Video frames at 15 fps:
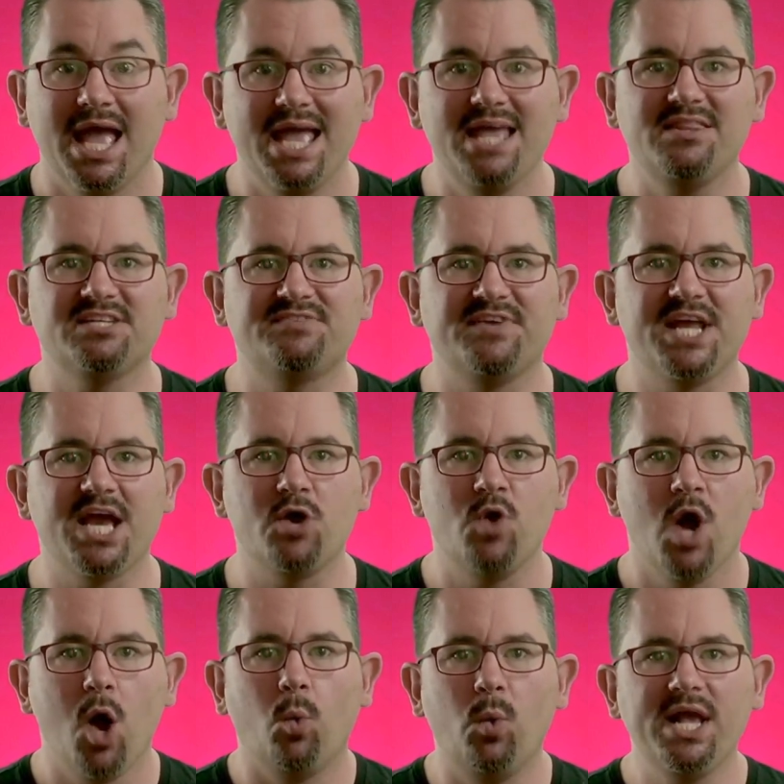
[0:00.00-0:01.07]
In this video,
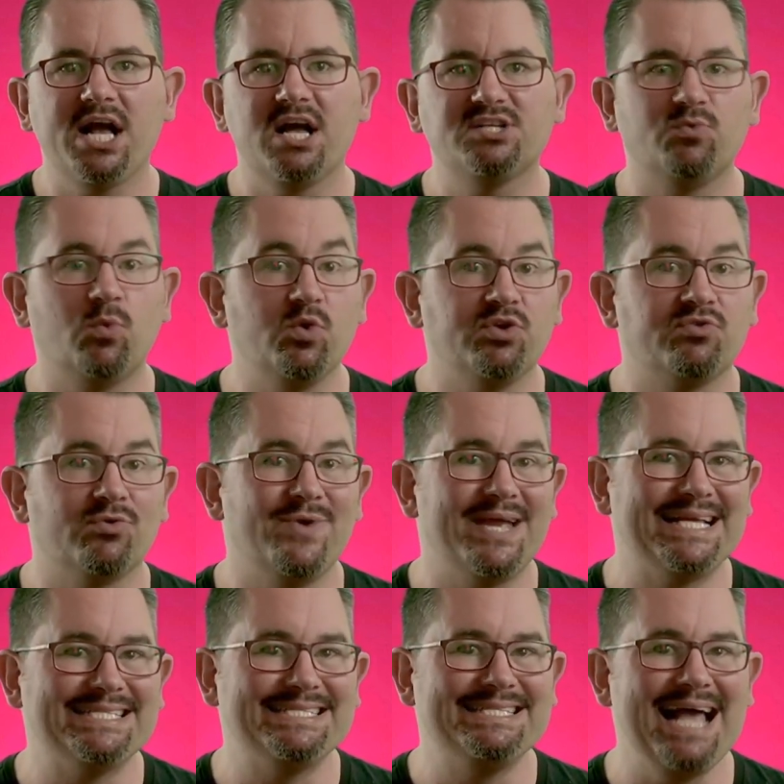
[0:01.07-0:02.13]
we're going to walk you through
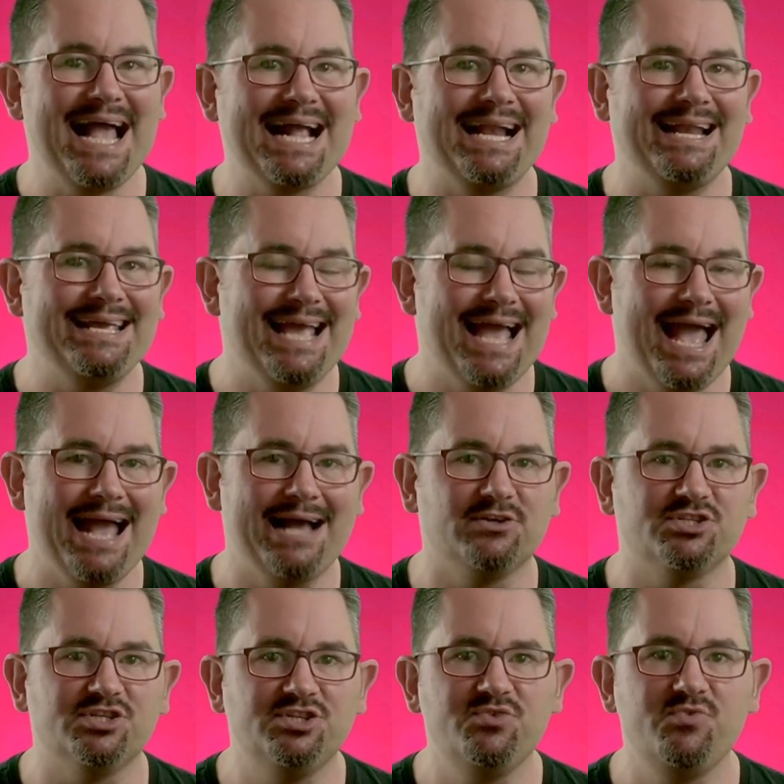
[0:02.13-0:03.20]
exactly how
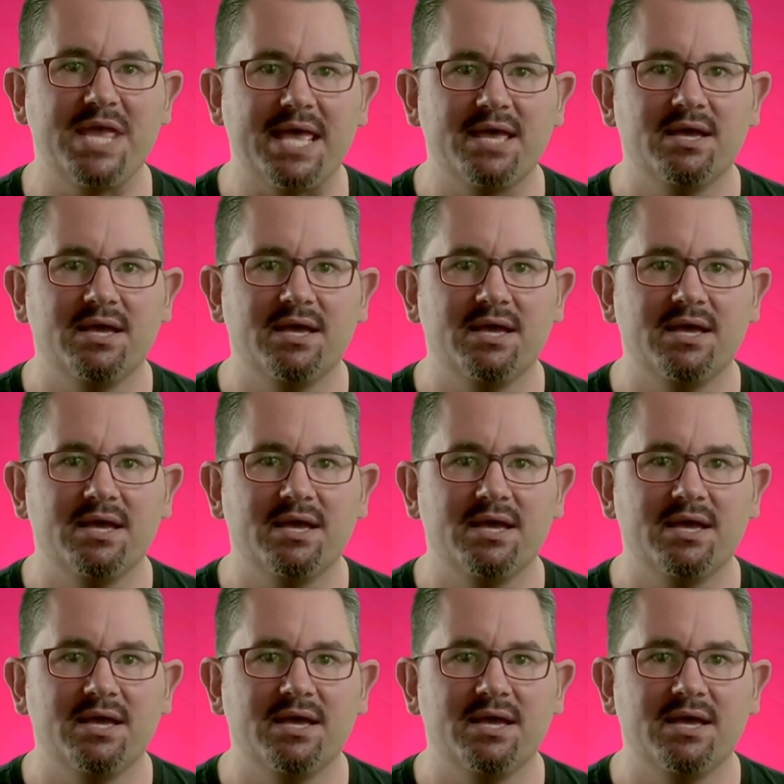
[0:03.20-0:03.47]
to do it,